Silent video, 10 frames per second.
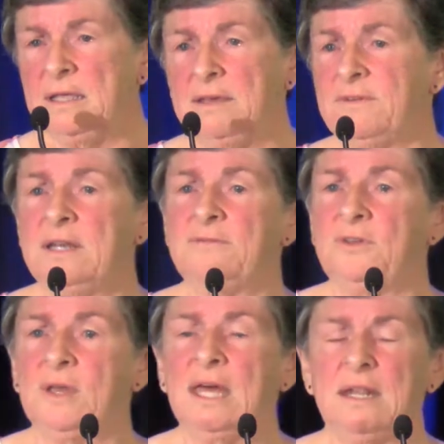even if
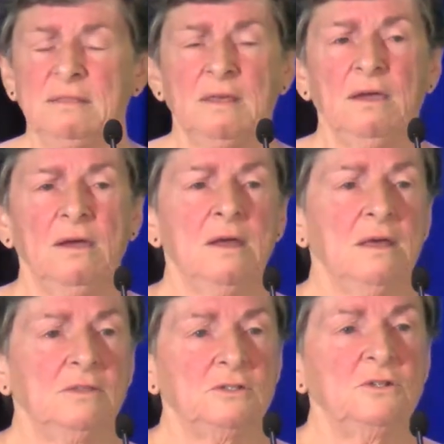you get it there,
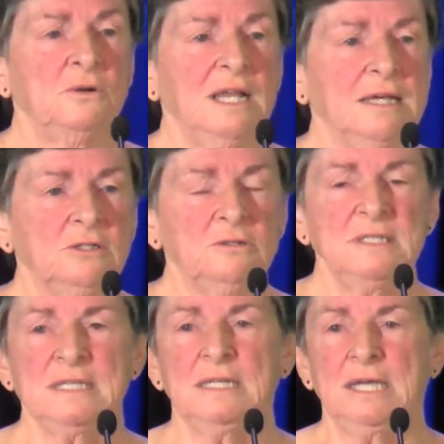there's no
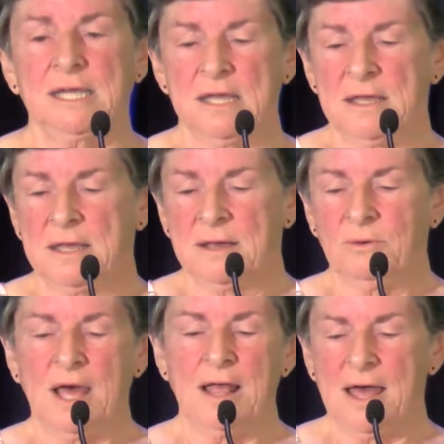electricity.
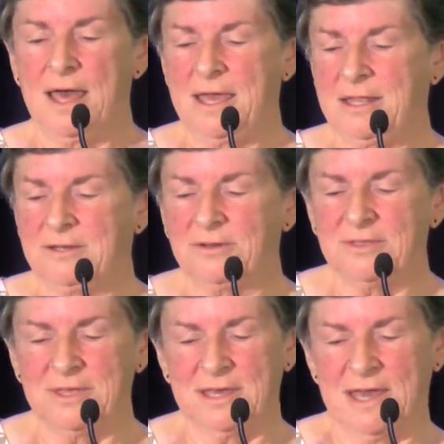Well, I
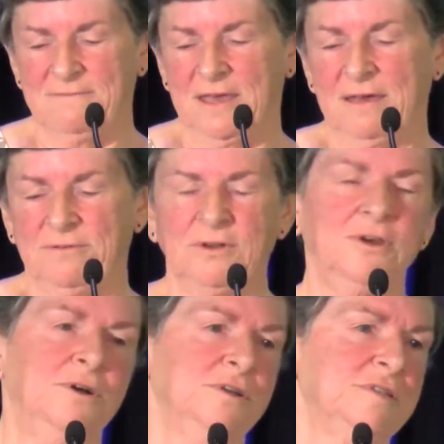don't think I've ever
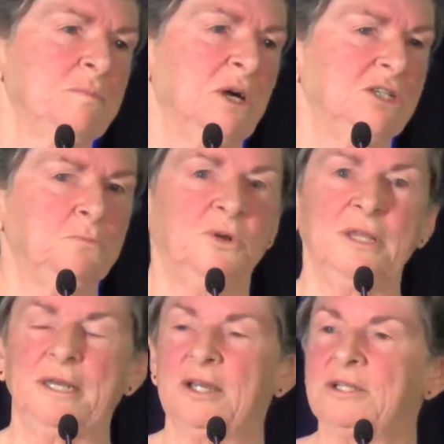heard as much
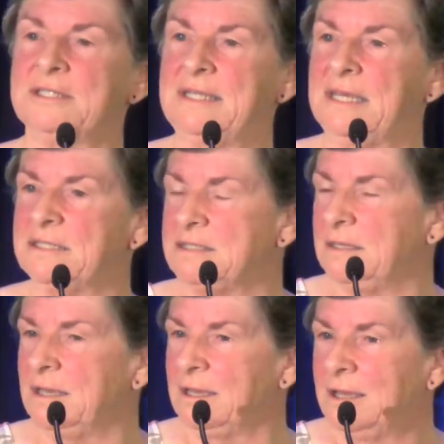political
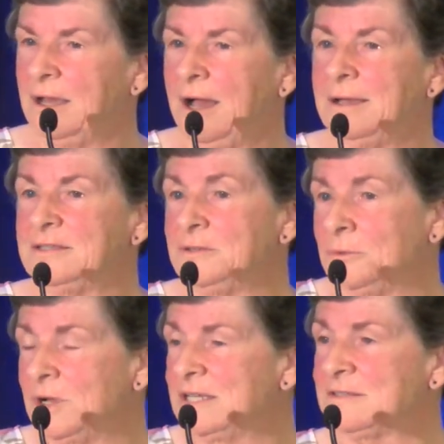dancing as there
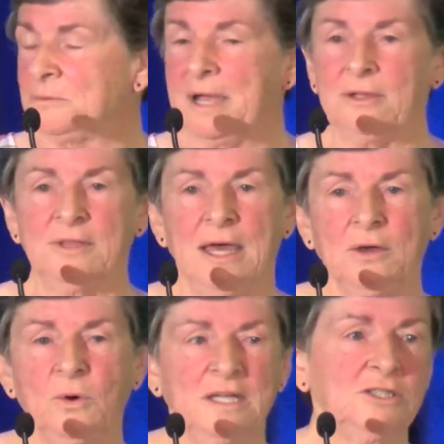was around that
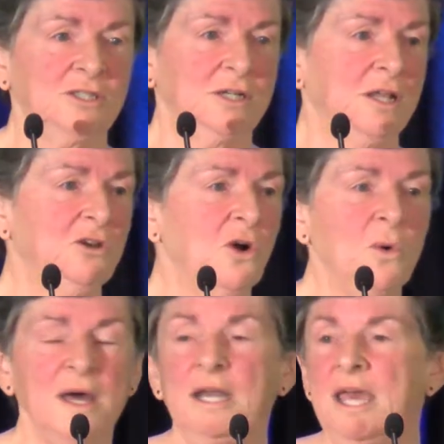question, and no
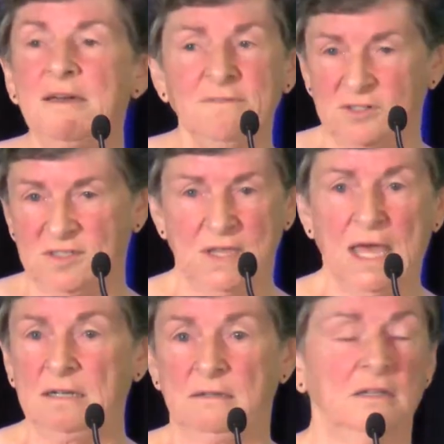one ever
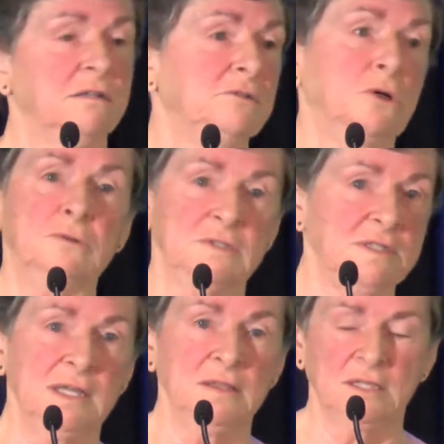said, don't
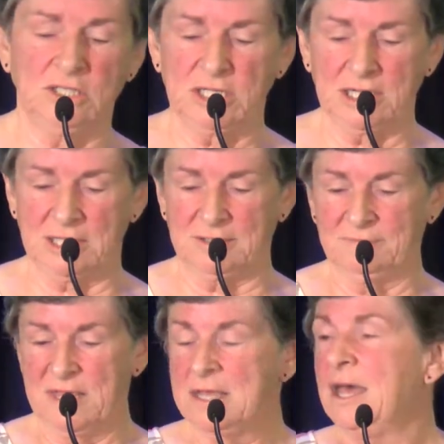send the chicken.
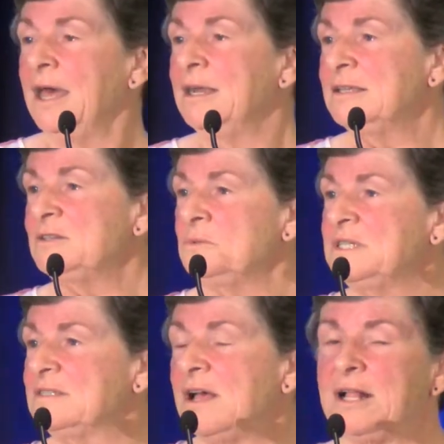And as a
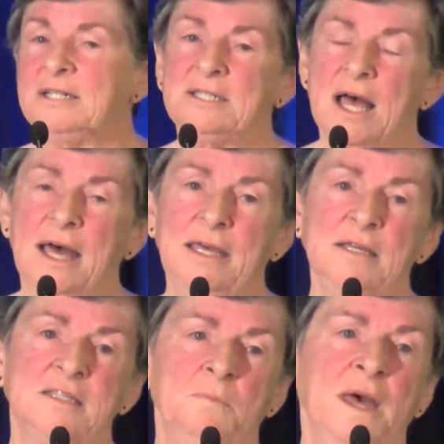result, I
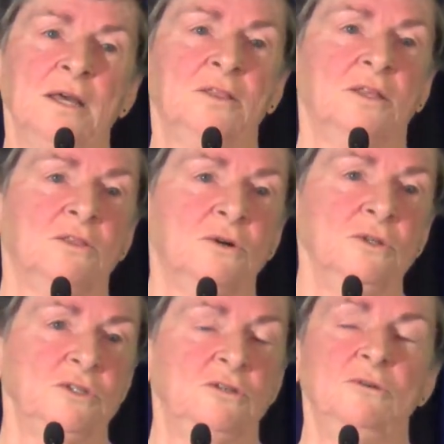expect that
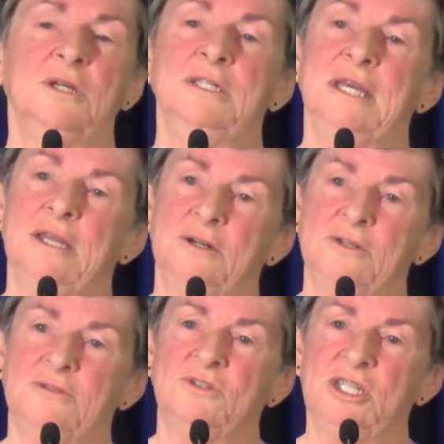those 2
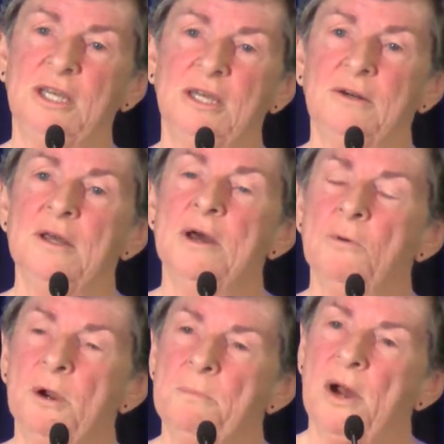containers of chicken
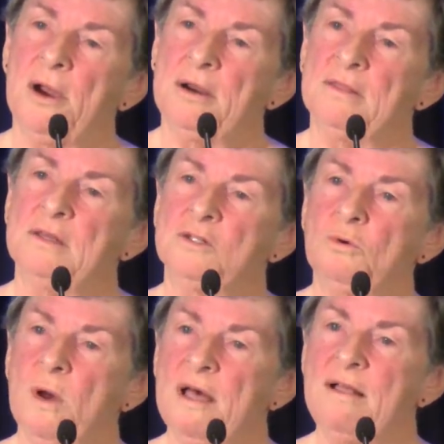were part of the
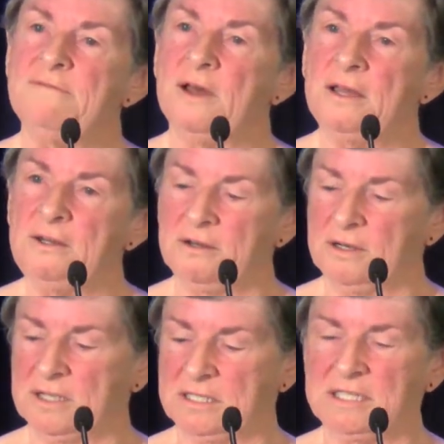
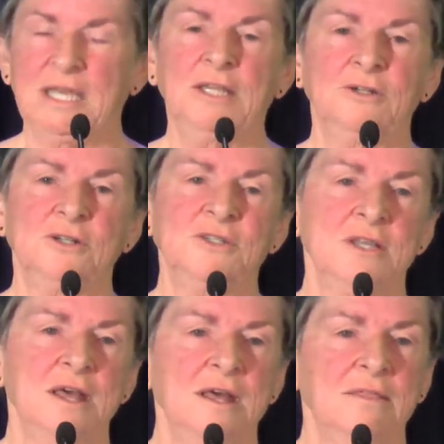1,200 containers
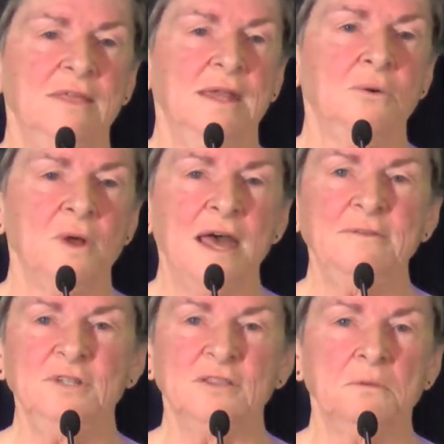that
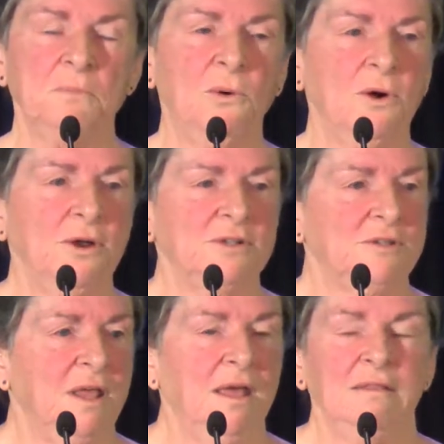arrived at the port
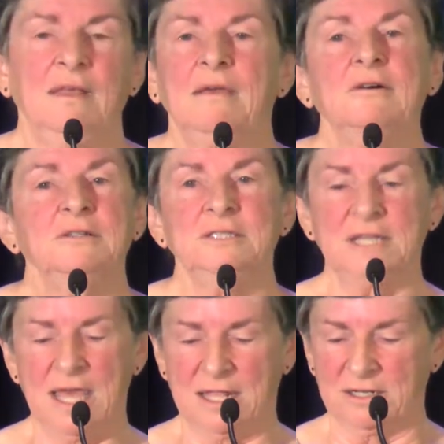and they couldn't
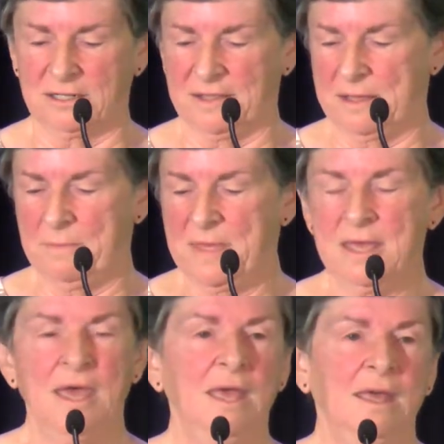handle them.
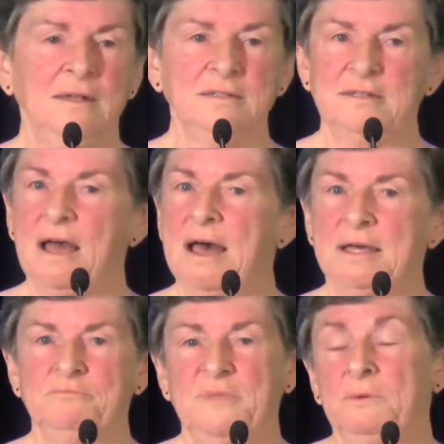And
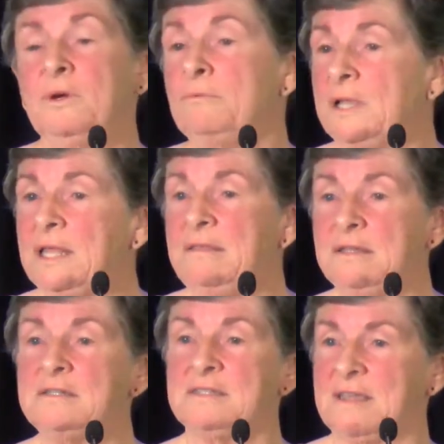they were really
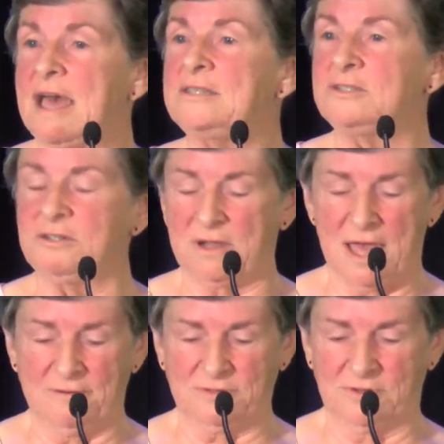the disaster
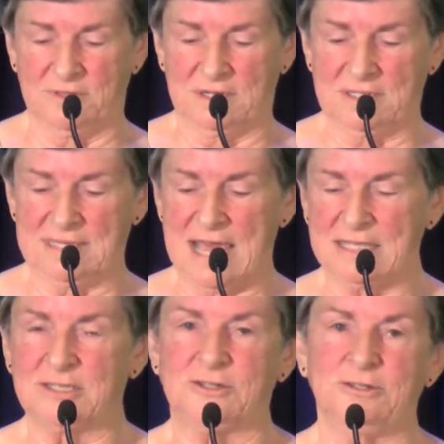after the
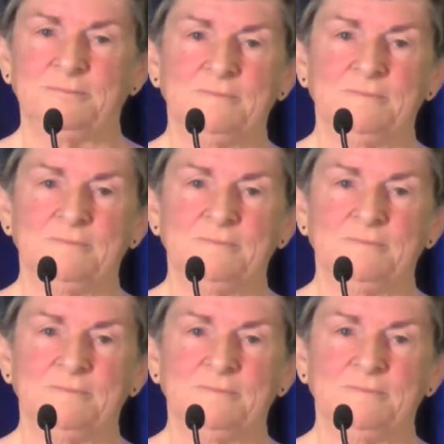disaster.